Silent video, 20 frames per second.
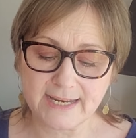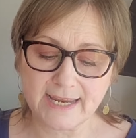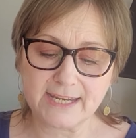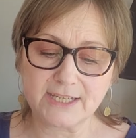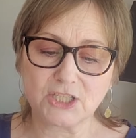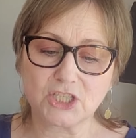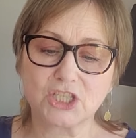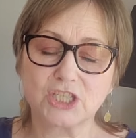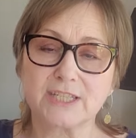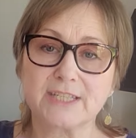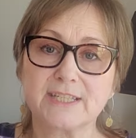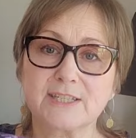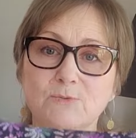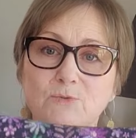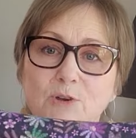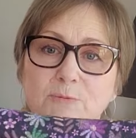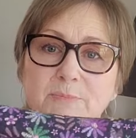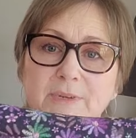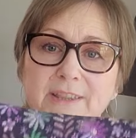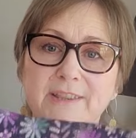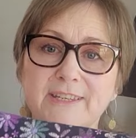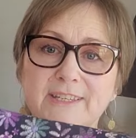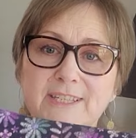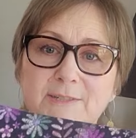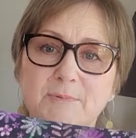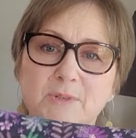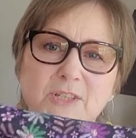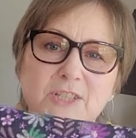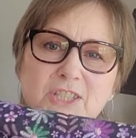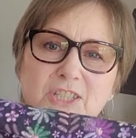and she swapped me
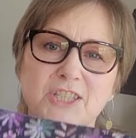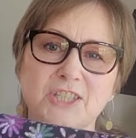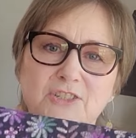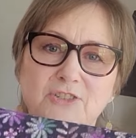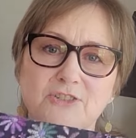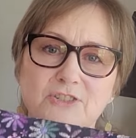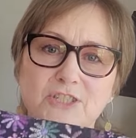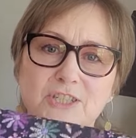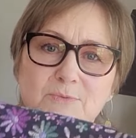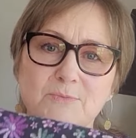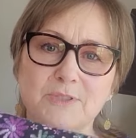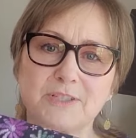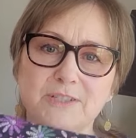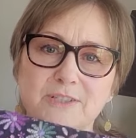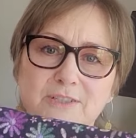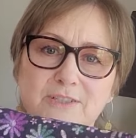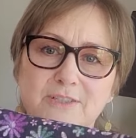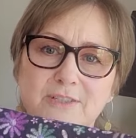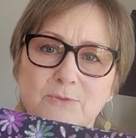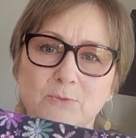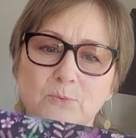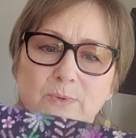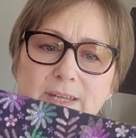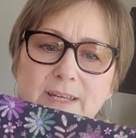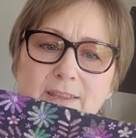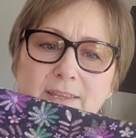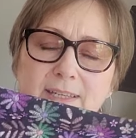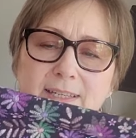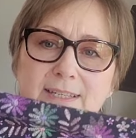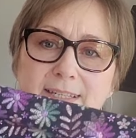this because she knew she wouldn't
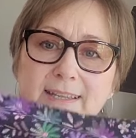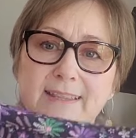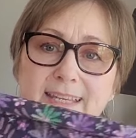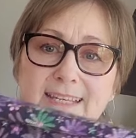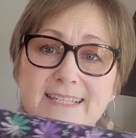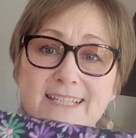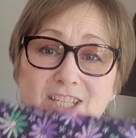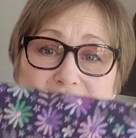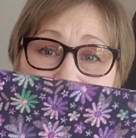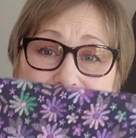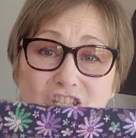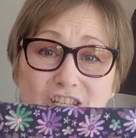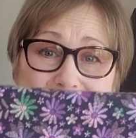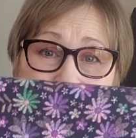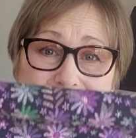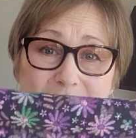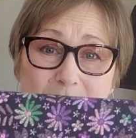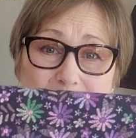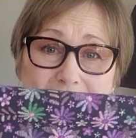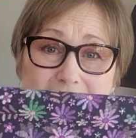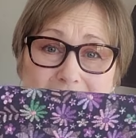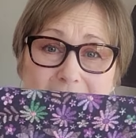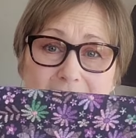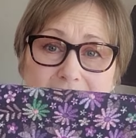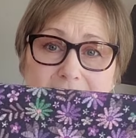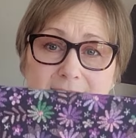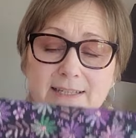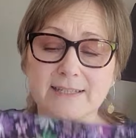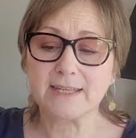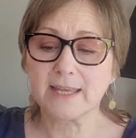wear this, and these are just my
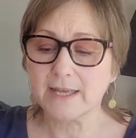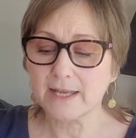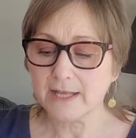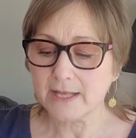colors.